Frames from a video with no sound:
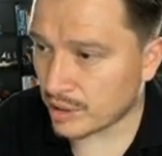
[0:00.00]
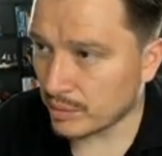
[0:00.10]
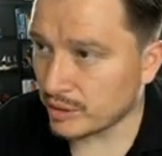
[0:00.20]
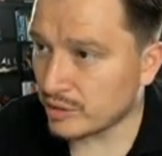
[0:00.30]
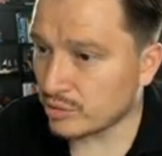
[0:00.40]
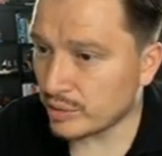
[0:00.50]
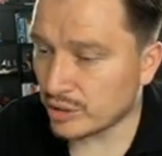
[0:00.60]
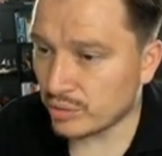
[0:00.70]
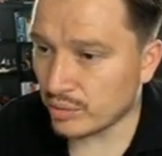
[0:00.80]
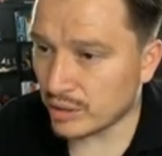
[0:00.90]
Probably
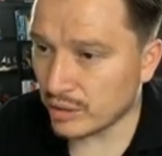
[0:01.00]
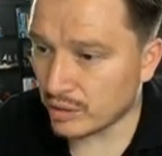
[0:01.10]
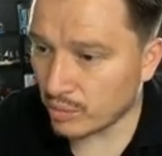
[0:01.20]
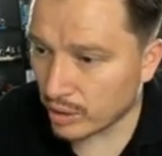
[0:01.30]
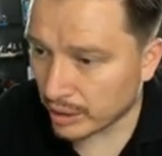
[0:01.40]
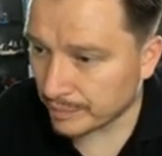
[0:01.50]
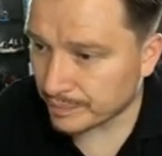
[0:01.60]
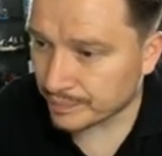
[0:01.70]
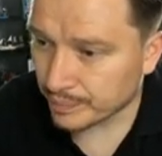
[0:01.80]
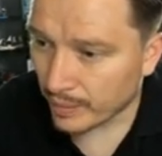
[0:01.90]
switch to another one.
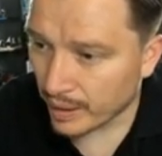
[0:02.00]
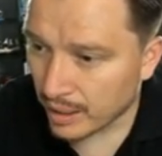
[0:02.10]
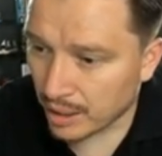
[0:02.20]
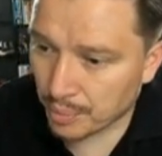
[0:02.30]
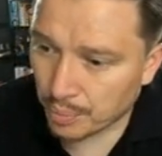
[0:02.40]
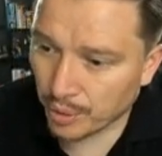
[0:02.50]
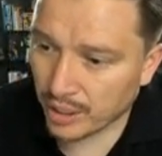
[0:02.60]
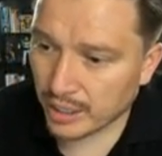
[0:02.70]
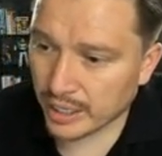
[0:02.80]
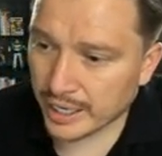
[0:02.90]

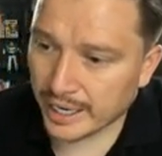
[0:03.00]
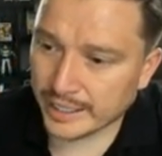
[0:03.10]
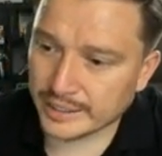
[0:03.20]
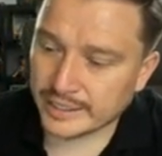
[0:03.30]
But I